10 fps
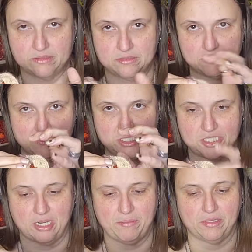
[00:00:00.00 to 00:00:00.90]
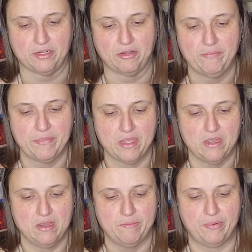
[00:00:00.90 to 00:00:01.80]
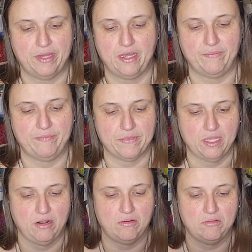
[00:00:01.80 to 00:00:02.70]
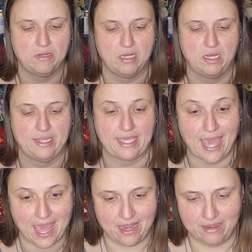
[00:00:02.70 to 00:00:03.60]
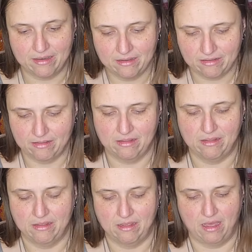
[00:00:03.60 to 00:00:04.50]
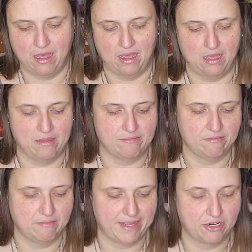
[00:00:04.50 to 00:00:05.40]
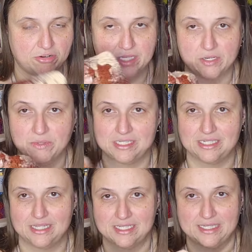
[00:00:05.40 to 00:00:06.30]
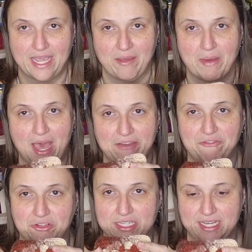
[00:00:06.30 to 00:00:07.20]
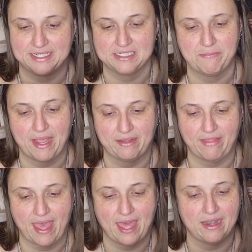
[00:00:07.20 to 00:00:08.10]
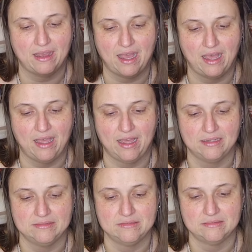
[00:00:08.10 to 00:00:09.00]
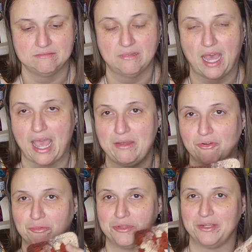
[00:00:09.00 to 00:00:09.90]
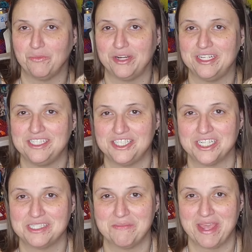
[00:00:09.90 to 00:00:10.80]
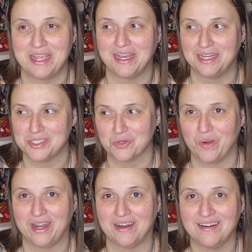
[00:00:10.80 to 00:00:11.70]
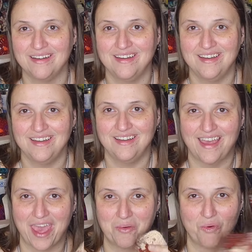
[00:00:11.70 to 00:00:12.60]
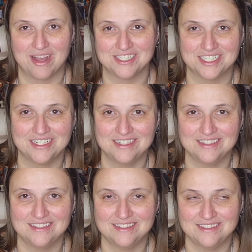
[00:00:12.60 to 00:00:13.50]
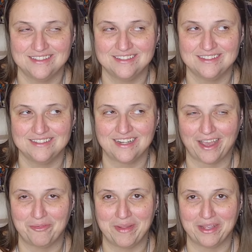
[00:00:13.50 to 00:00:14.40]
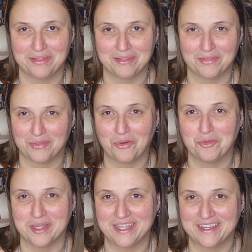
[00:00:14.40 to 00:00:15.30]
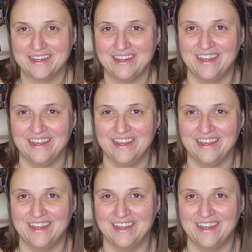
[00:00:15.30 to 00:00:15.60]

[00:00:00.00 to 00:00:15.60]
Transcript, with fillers: squished up a little. But, you know, again, uh, my acrylic ones did the same. I fully expect that. Uh, I normally wouldn't just make a square and wash it. I would make the whole blanket